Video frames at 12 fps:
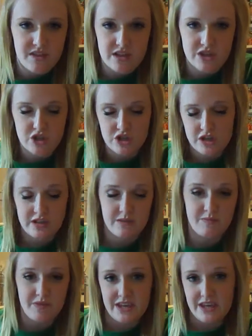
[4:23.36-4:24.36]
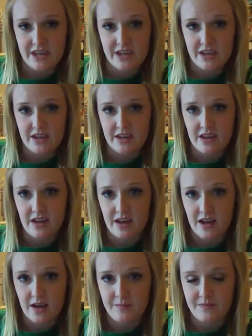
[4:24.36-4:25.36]
Is she being
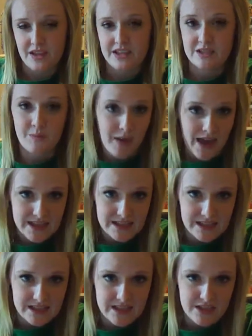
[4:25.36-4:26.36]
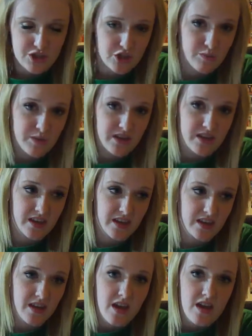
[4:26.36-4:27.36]
independent? Is she
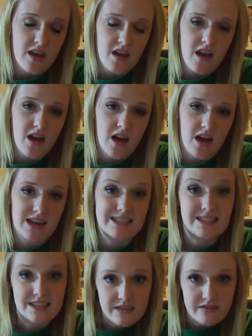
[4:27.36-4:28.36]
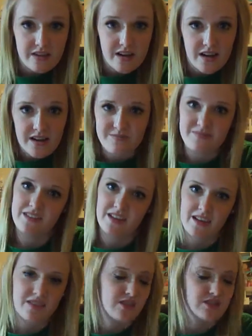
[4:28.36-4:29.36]
being a diva?
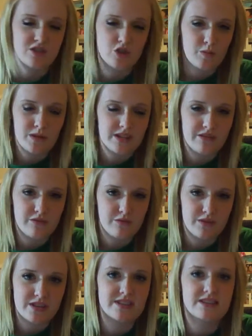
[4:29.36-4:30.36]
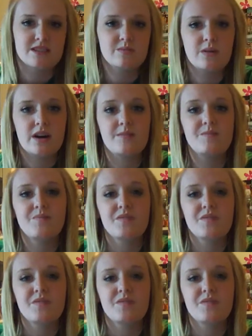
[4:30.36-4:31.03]
Like, there's so many different reasons, but